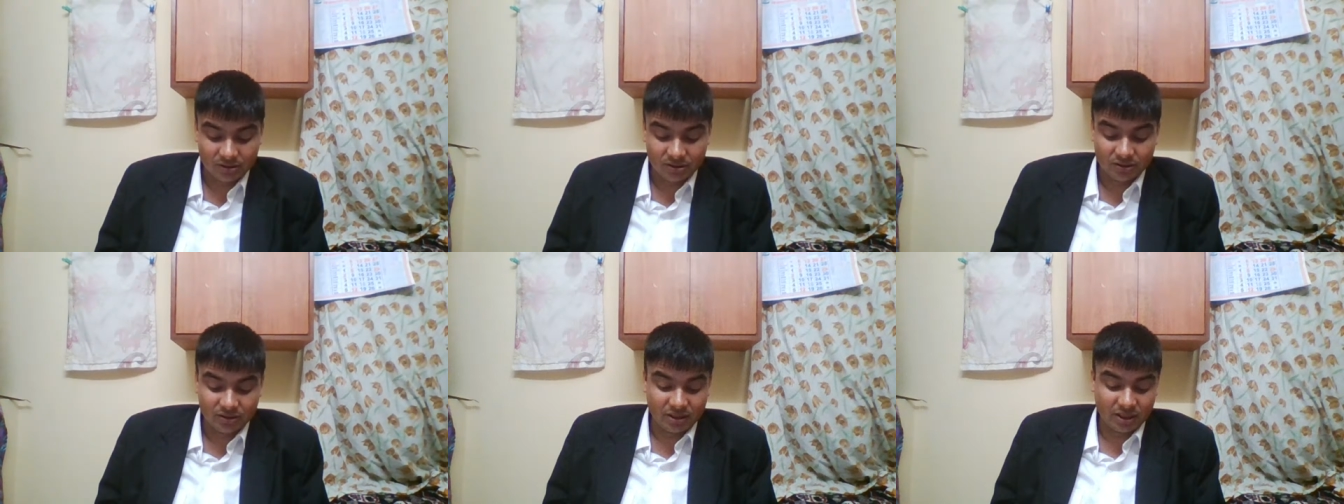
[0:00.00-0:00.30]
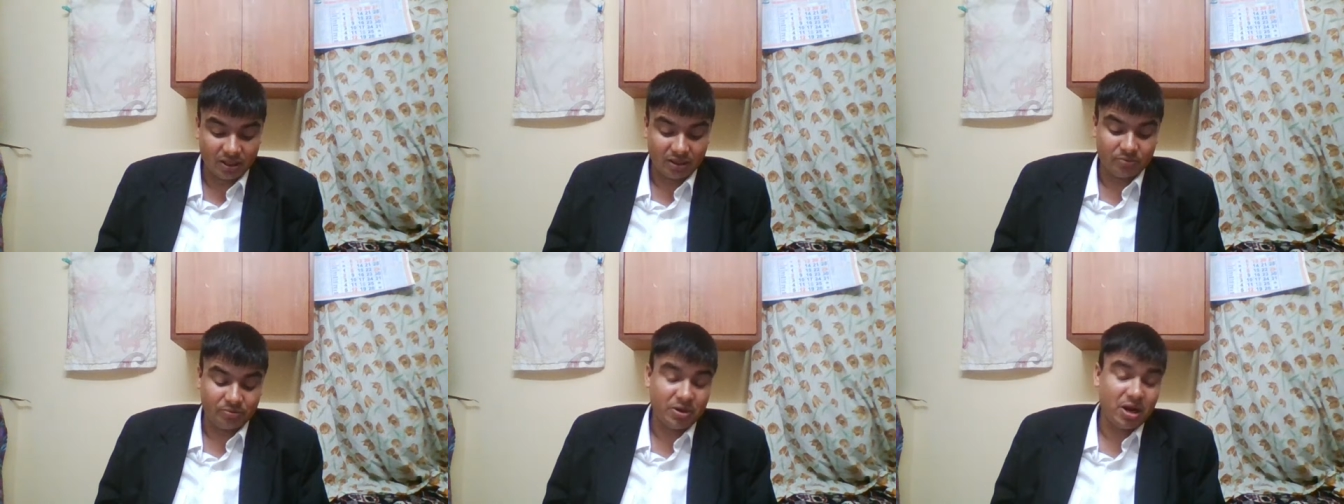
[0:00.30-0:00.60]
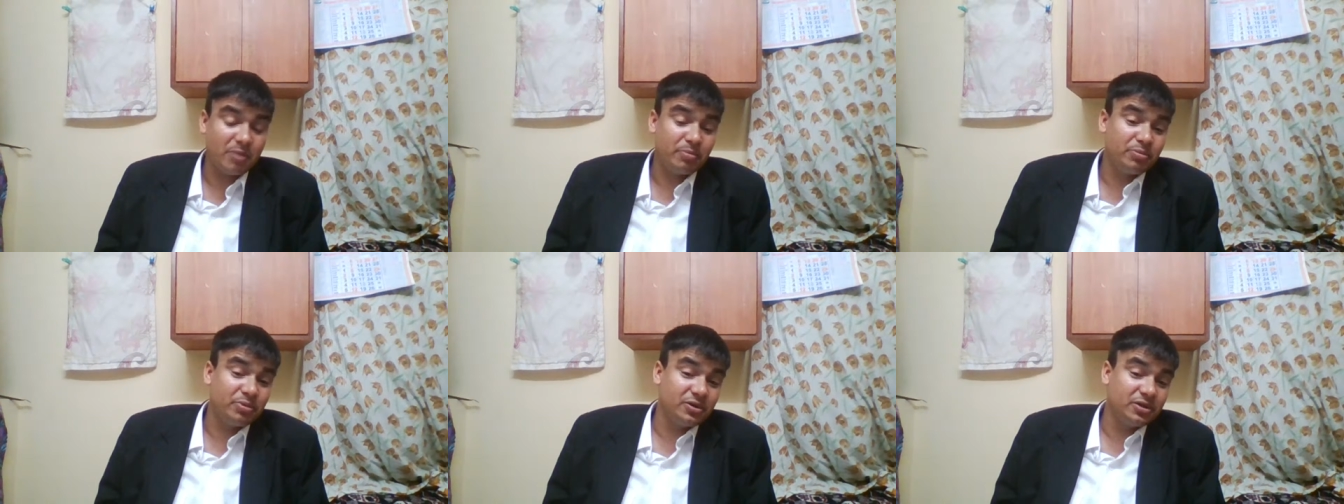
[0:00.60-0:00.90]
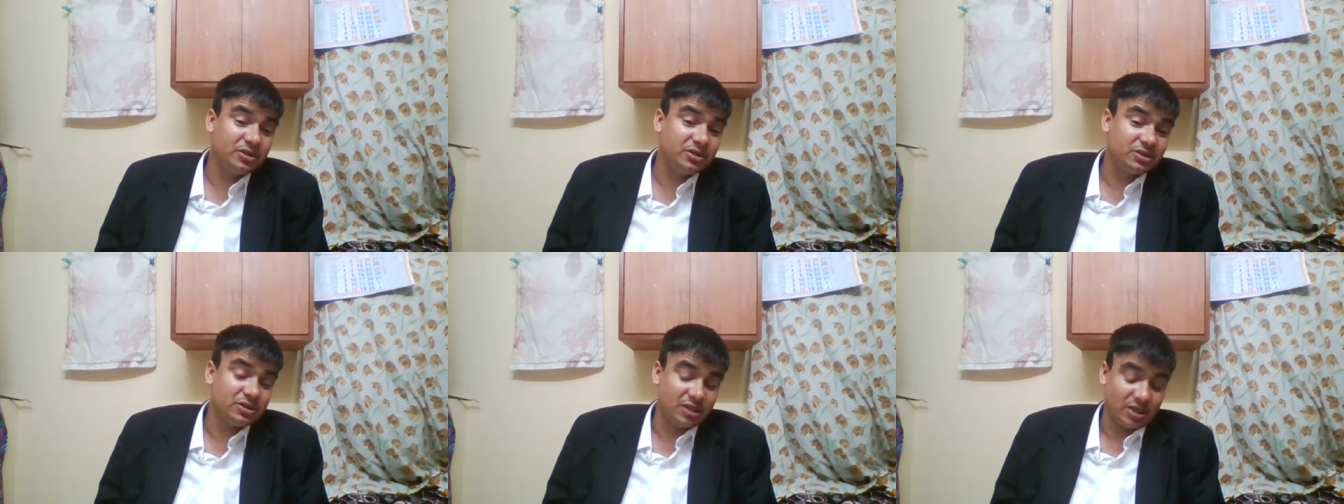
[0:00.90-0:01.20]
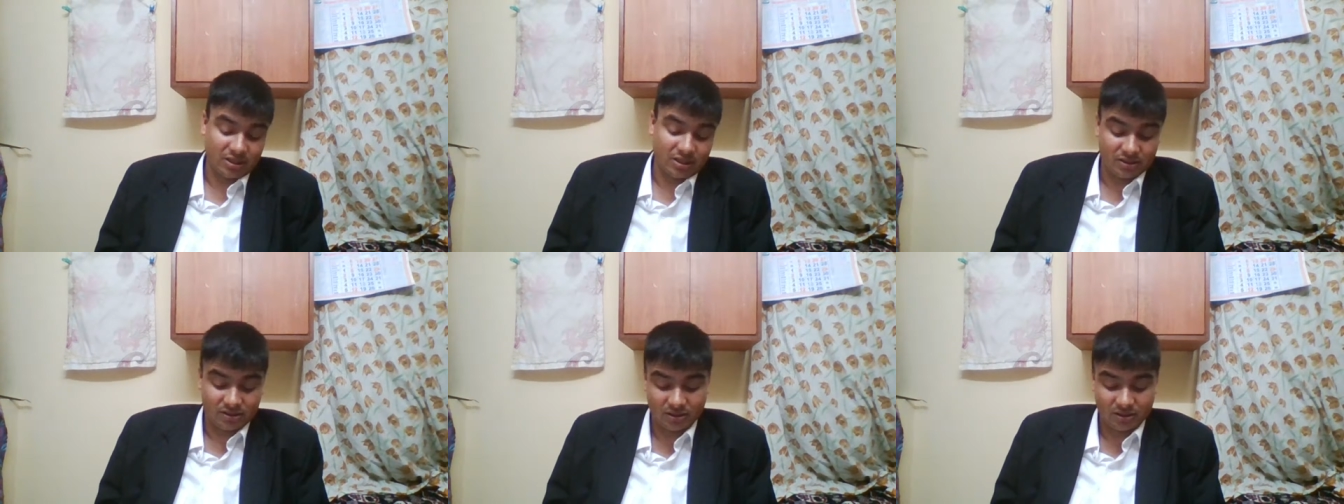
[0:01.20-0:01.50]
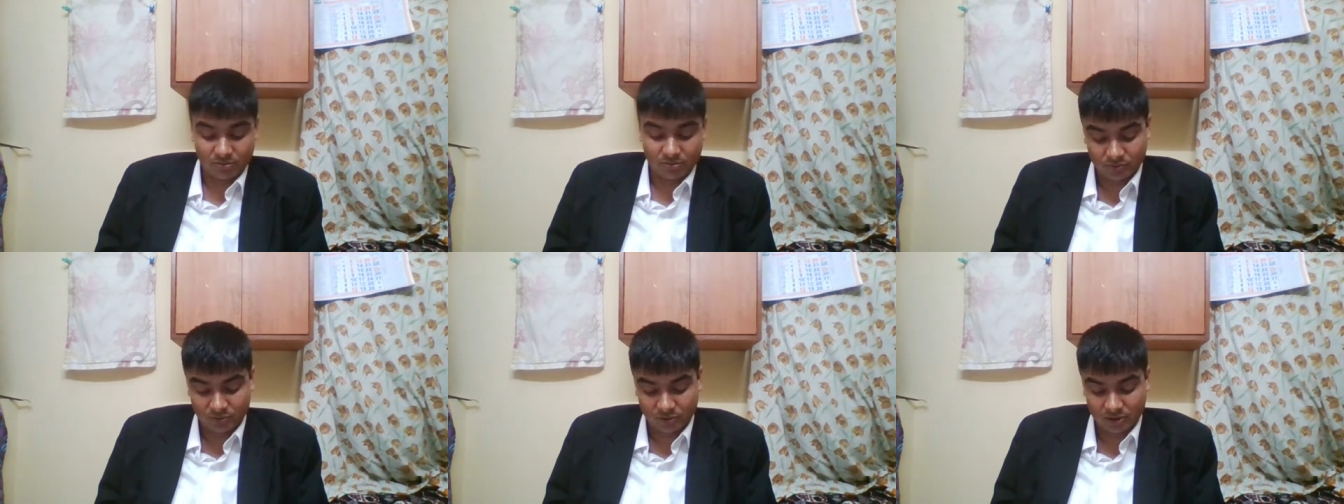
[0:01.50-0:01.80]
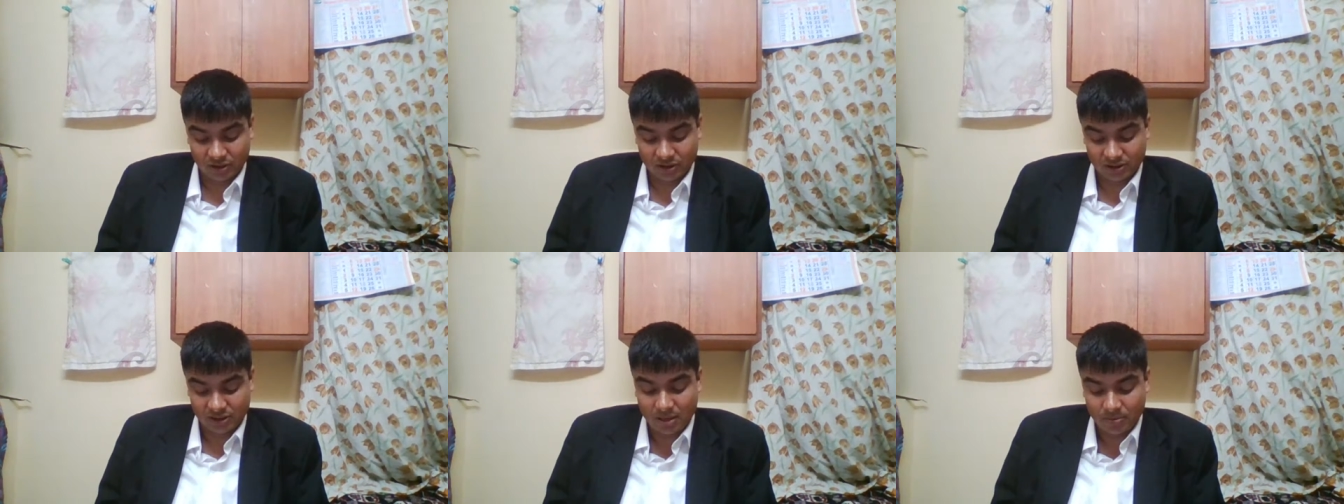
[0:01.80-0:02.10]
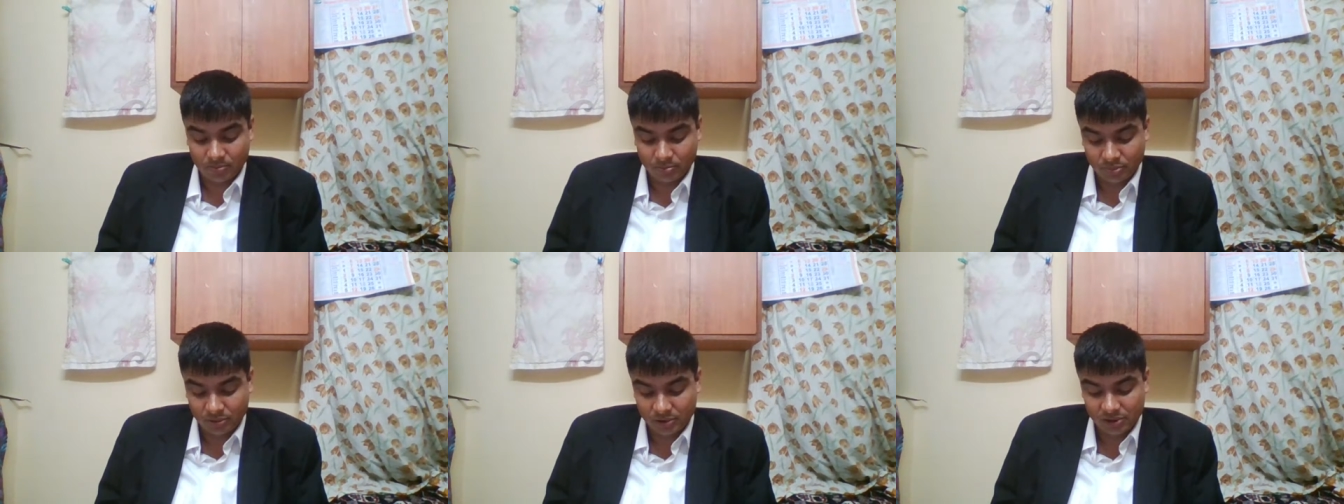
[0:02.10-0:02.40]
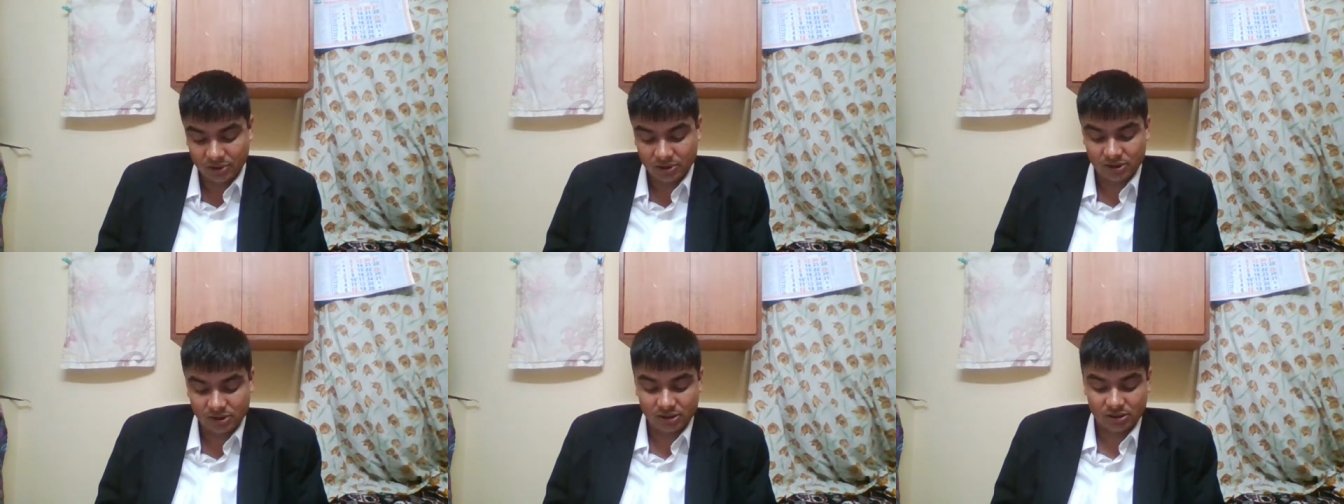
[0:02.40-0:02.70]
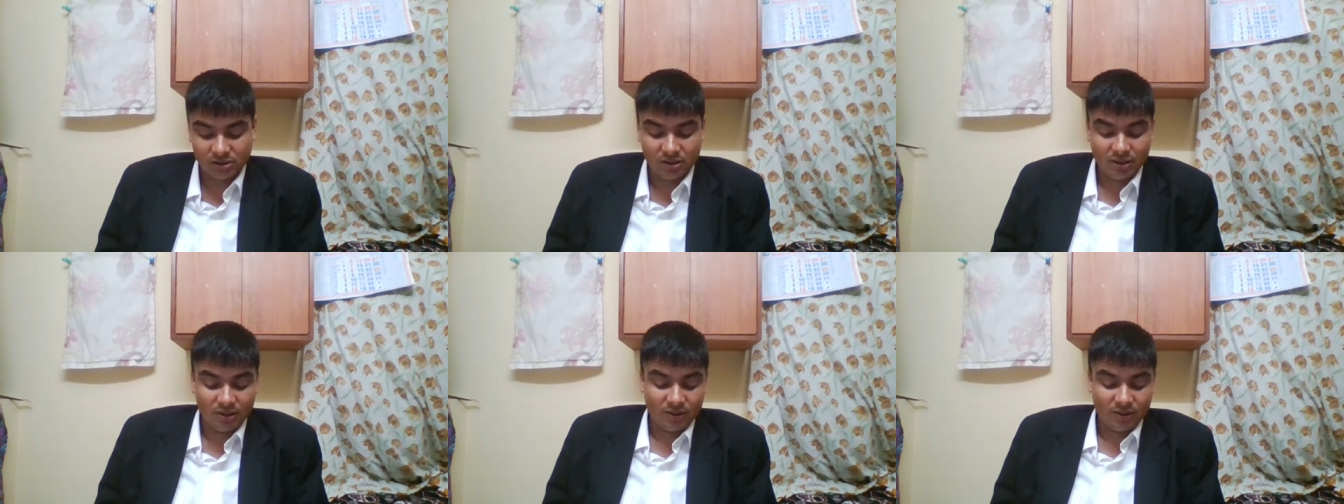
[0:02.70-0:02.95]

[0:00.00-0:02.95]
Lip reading: there are papers, there are some of the samples,